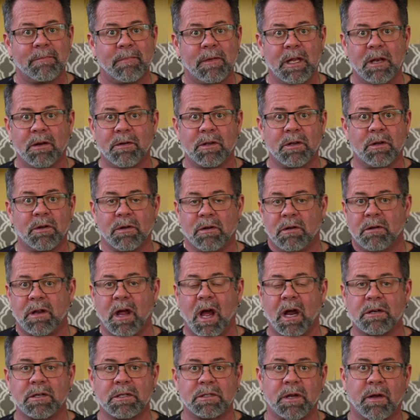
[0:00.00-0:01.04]
You know, you go to your
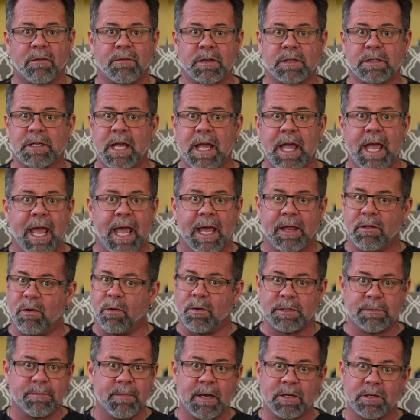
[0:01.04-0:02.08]
doctor's office and they're
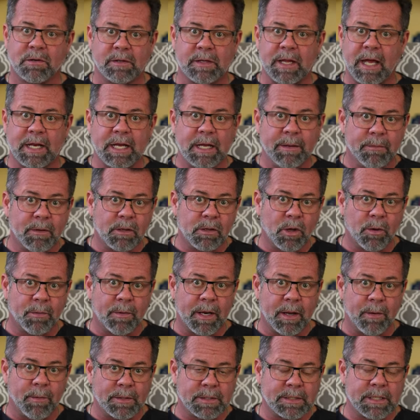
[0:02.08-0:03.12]
always measuring that
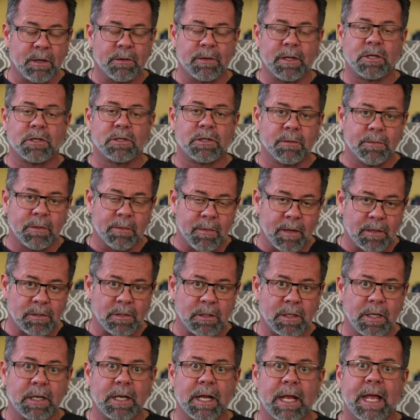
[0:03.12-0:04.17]
hemoglobin A1C, or they should be
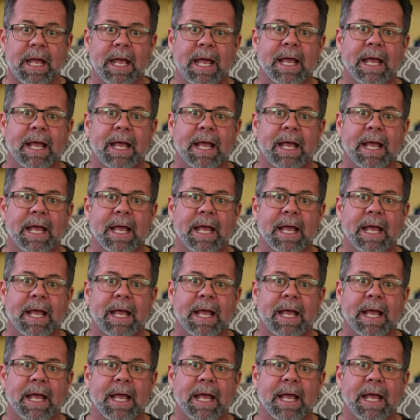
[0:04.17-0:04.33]
measuring it.